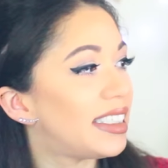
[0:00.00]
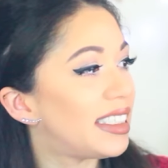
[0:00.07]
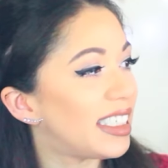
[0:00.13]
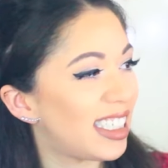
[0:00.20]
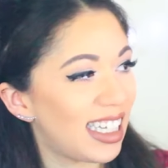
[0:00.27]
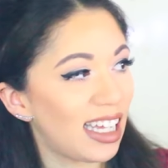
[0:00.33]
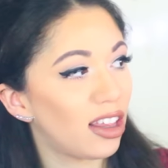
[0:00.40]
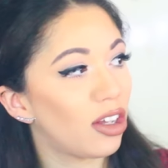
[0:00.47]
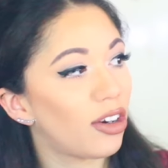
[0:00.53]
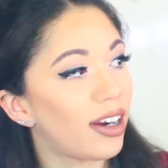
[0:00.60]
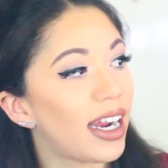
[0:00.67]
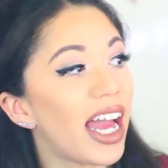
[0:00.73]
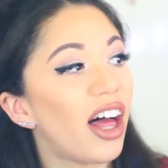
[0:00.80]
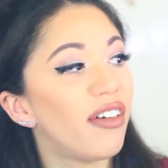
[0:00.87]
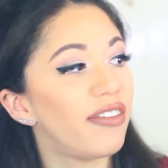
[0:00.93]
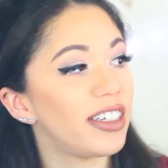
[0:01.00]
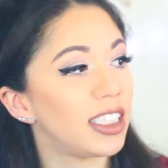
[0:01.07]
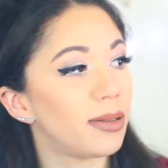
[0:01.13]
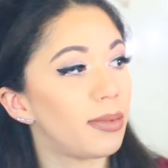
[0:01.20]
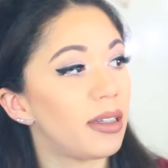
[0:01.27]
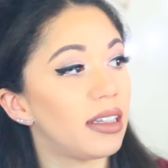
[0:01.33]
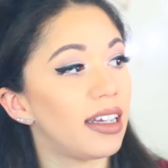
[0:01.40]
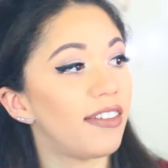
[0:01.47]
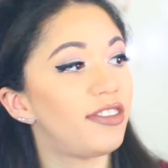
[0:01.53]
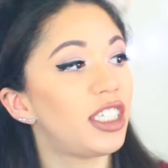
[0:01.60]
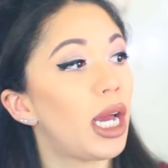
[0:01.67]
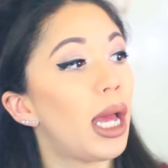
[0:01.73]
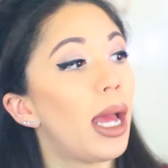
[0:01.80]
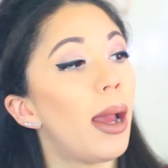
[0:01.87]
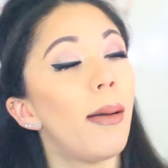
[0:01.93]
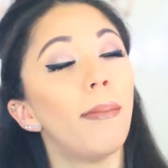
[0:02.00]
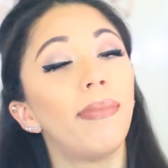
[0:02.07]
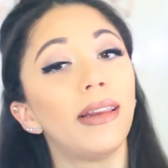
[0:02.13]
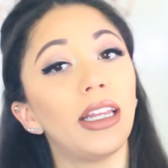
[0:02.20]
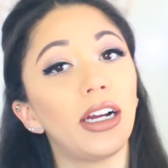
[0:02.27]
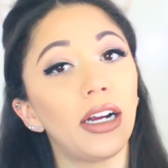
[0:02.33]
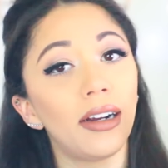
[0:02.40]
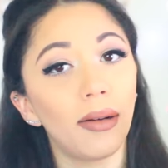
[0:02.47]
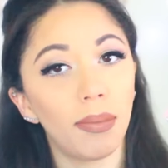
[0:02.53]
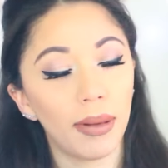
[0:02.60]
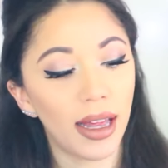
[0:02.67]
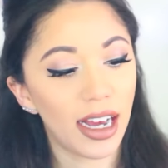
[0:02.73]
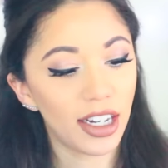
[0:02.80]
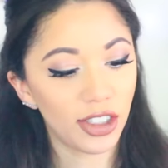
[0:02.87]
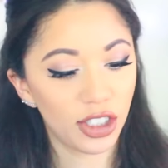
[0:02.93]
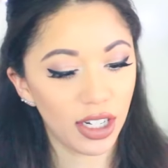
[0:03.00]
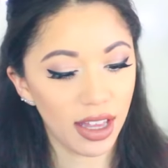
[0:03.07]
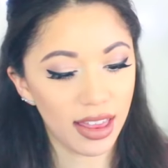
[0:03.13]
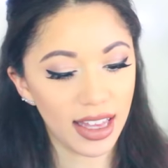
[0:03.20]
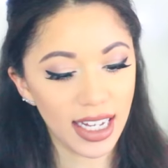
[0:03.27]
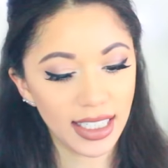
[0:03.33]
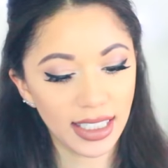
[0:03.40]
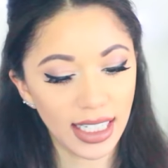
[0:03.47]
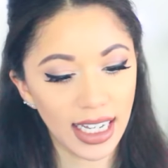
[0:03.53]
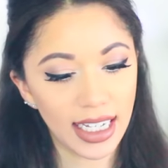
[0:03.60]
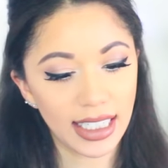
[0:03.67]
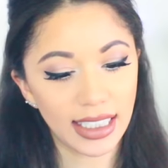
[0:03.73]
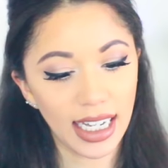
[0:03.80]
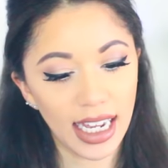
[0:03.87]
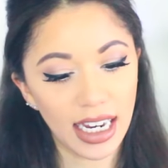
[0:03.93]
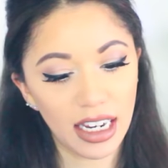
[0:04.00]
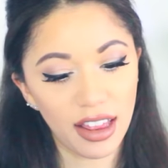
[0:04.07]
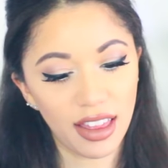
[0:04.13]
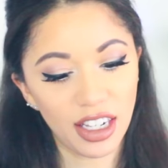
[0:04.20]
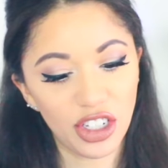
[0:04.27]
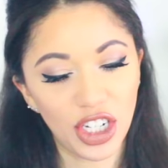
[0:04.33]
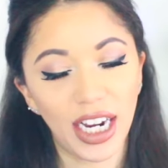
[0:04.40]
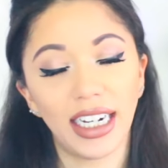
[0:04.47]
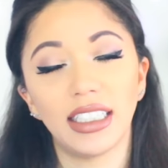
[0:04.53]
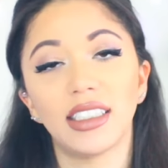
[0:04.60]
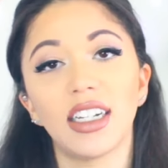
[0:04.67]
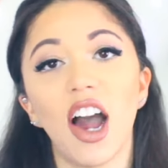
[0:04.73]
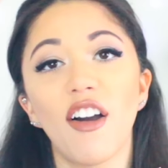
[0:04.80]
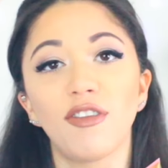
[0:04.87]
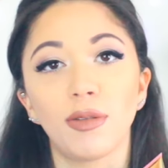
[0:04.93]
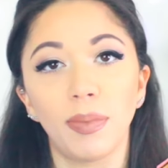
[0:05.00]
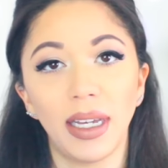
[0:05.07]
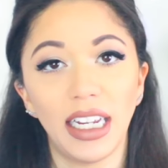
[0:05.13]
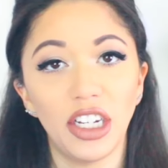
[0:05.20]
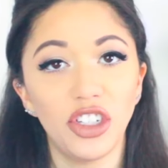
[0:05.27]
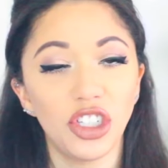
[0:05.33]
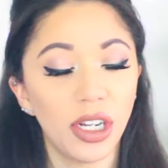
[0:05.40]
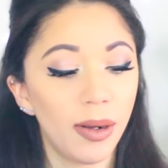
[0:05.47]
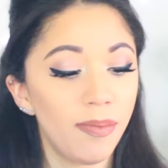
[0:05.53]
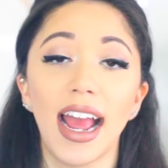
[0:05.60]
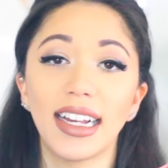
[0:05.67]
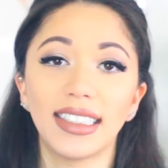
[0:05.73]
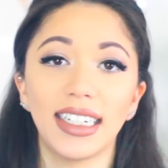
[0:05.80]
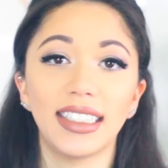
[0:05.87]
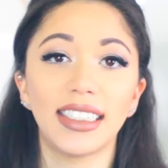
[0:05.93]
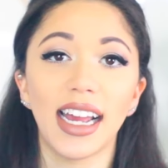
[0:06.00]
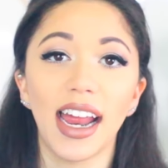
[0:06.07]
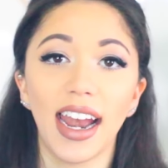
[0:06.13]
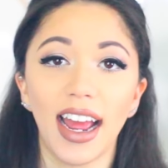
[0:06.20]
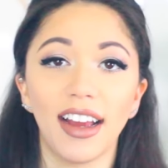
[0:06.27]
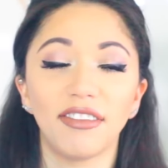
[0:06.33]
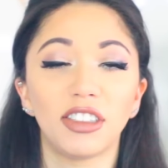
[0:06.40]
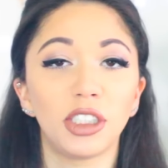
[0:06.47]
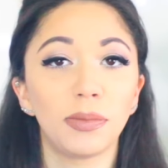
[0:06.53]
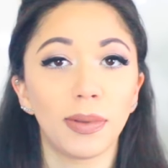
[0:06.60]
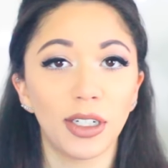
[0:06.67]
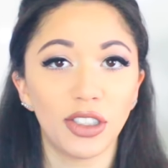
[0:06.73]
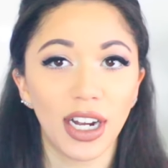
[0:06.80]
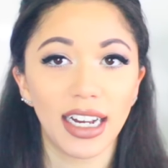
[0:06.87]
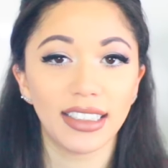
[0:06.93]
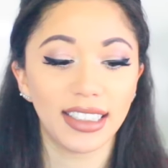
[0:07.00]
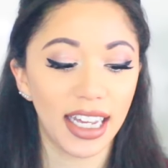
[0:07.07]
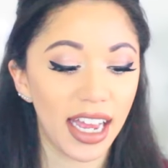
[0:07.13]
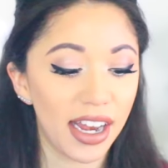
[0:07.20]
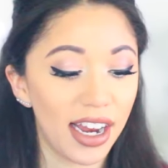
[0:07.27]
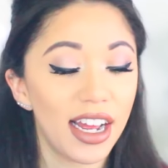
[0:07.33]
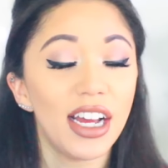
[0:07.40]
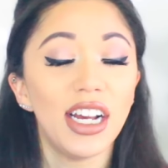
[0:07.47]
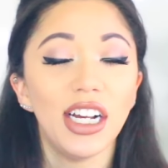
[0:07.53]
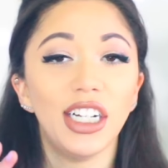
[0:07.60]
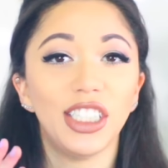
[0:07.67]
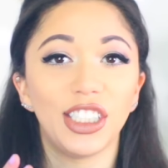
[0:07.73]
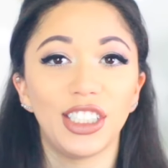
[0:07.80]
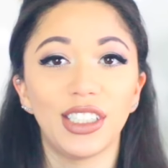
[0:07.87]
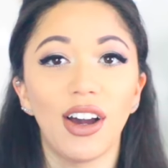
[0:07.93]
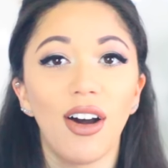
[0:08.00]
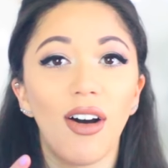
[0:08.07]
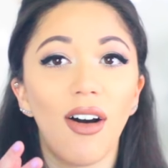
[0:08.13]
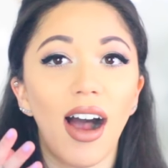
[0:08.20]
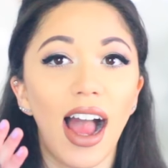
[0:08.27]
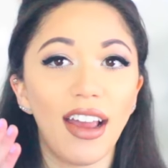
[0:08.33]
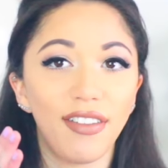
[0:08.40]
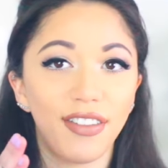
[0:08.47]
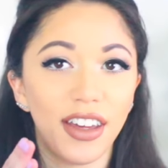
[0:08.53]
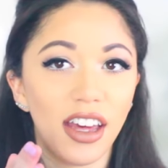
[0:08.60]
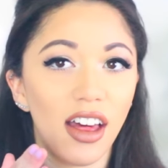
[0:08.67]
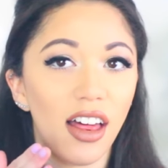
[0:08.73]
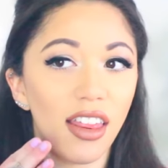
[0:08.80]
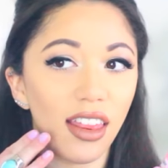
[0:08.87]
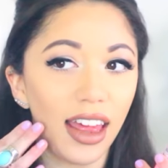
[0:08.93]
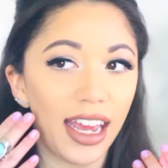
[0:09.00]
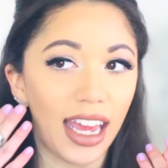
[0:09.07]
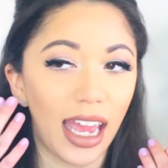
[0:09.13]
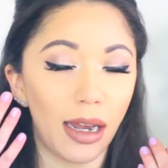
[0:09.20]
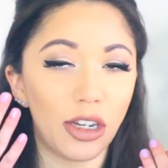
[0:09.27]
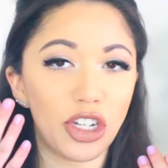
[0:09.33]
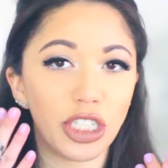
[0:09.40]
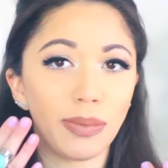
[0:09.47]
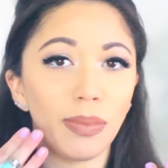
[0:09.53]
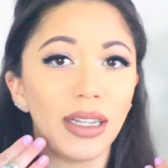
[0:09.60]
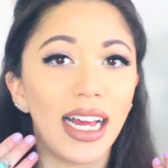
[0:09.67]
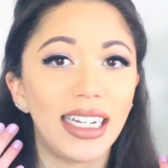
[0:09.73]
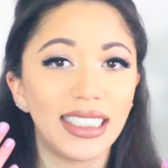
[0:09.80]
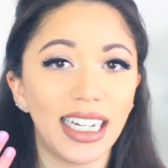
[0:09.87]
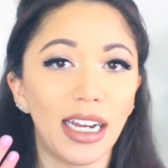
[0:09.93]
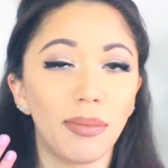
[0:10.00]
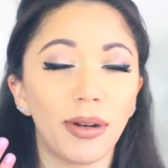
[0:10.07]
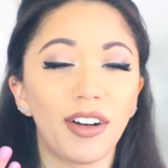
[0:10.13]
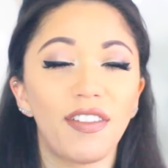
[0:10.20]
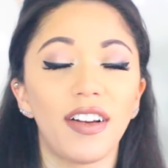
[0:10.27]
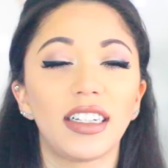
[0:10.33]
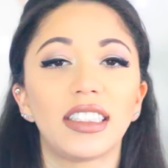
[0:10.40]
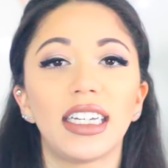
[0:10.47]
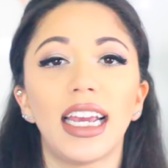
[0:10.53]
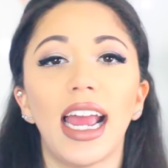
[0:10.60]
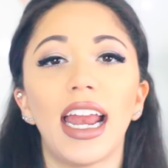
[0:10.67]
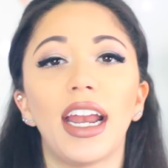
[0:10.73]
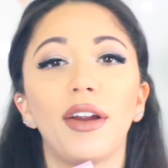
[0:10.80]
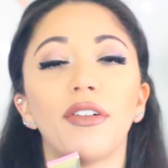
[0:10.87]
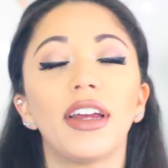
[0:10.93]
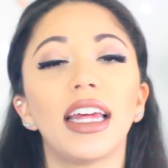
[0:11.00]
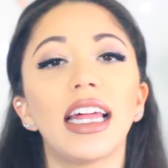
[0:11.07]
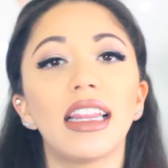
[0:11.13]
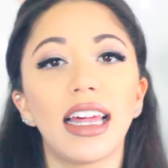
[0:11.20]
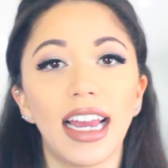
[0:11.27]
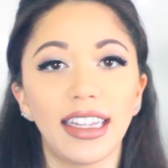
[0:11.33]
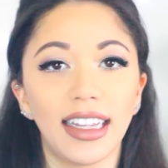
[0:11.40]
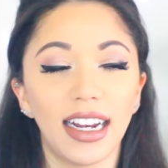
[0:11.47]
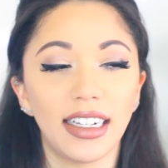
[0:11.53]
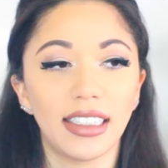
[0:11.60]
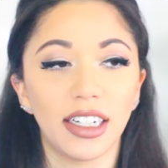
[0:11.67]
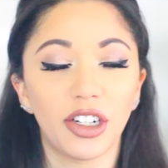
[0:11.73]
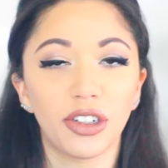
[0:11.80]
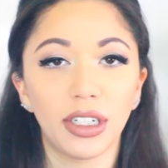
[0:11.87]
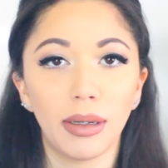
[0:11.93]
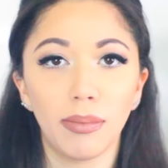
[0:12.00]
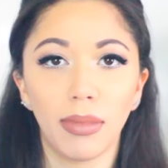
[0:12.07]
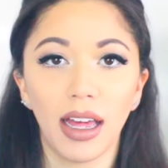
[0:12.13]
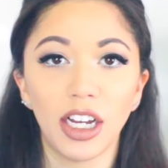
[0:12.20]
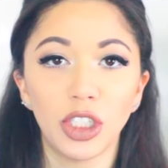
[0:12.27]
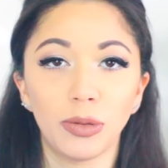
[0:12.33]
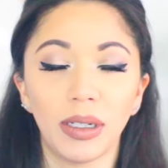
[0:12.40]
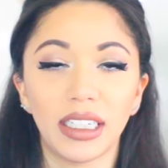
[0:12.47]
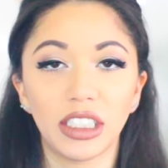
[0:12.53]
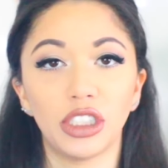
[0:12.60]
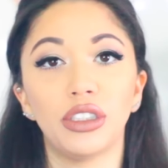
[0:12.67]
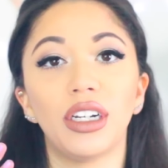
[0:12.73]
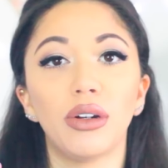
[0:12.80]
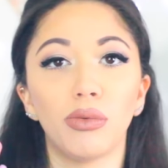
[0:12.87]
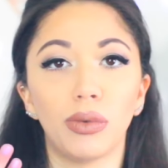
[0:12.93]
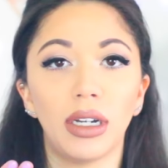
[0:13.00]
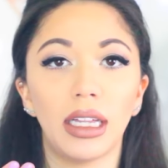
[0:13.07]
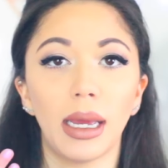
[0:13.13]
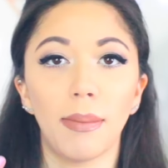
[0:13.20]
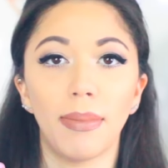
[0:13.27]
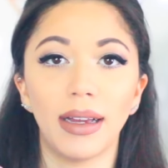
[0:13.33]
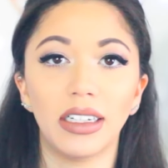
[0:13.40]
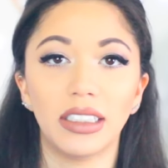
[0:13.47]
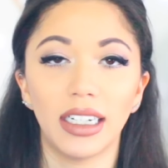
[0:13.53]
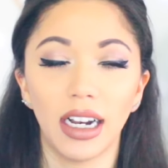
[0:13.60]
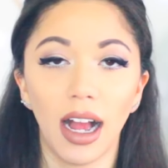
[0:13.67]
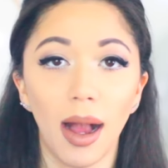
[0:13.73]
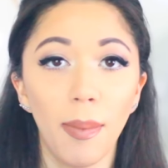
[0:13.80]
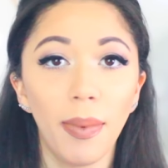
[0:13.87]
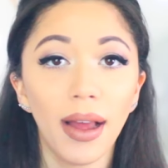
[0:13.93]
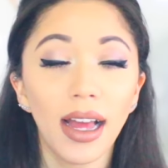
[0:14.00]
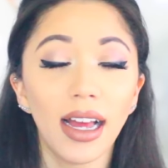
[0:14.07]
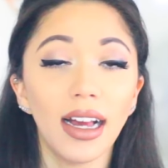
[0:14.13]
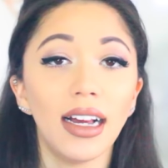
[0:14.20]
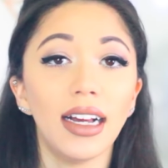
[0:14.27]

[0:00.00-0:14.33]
this is the L'Oreal Visible Lift Blur Blush. This is in the shade Soft Peach. As I said, I have super dry skin, so I feel like it just blends in perfectly, and I really like that it's a cream blush because you can really build it up